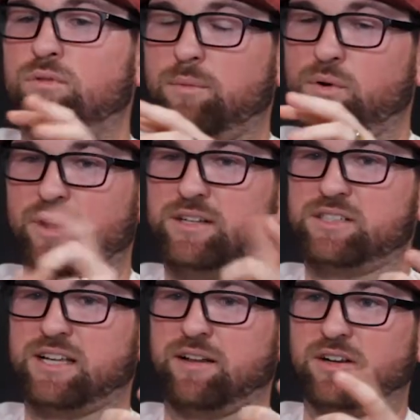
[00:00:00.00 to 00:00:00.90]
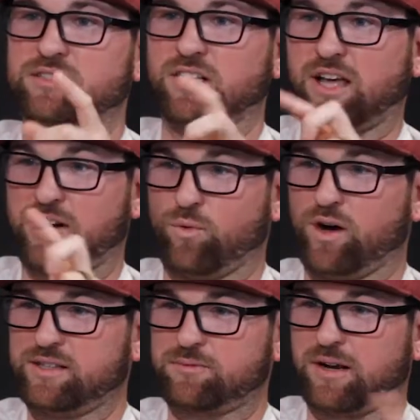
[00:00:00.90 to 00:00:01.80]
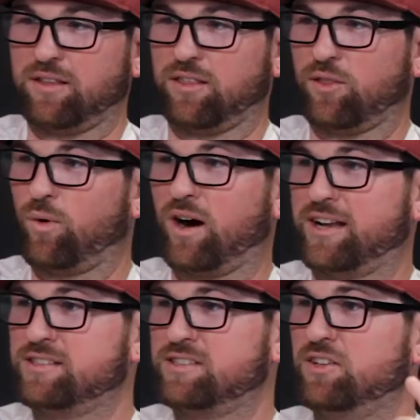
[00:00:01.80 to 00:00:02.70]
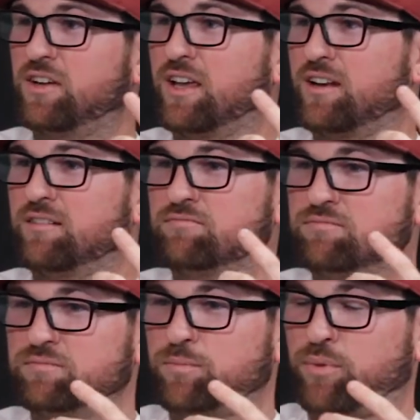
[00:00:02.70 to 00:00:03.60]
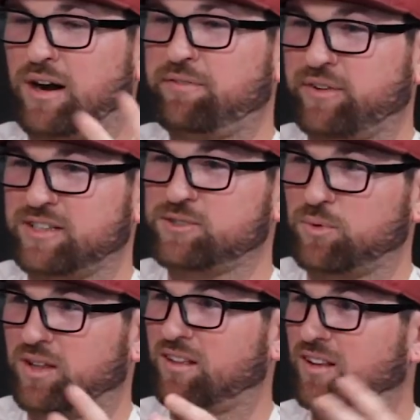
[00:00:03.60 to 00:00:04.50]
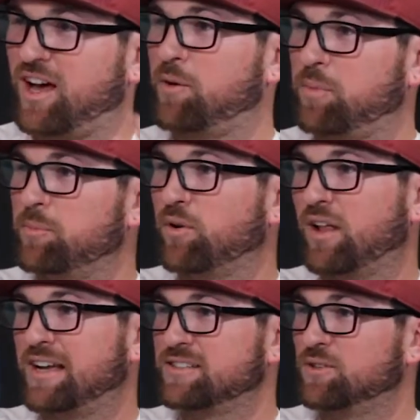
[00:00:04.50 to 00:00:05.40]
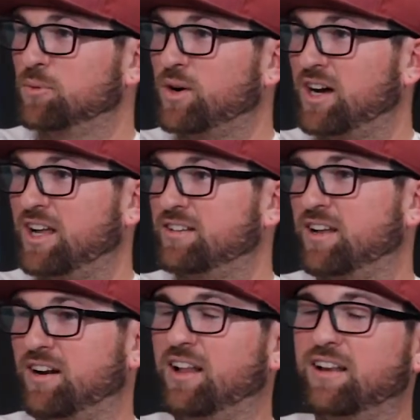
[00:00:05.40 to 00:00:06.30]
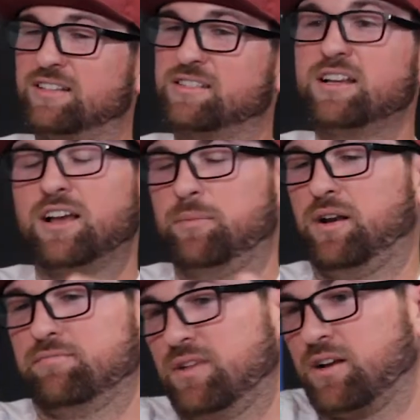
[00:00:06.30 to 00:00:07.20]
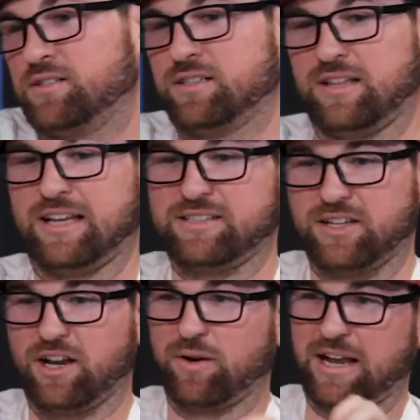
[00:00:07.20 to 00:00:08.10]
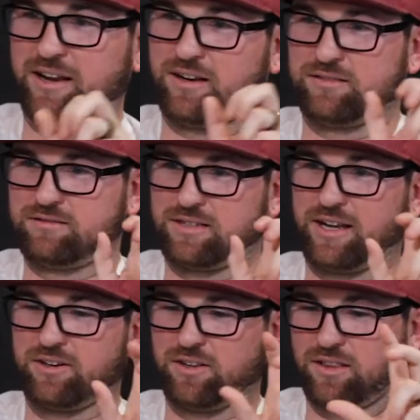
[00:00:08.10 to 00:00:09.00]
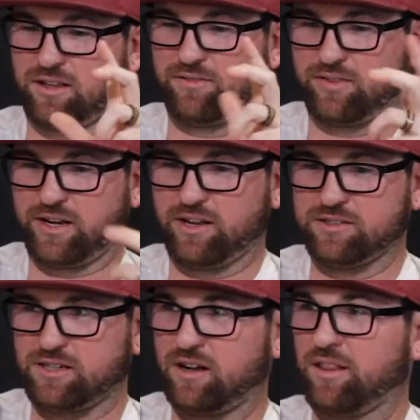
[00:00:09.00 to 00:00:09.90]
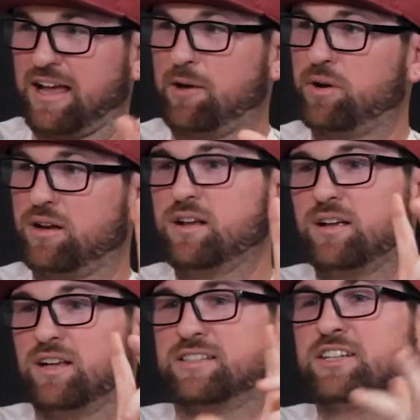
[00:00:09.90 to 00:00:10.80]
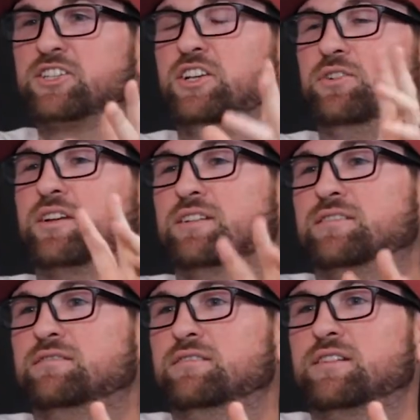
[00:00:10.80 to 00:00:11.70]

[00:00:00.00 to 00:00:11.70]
I mean, what you just said. There's a lot of what's rather than the whys. You can preface with a lot of people ask the what, and it's, I mean, it goes into the SEO and how you title the videos and all that, but essentially you could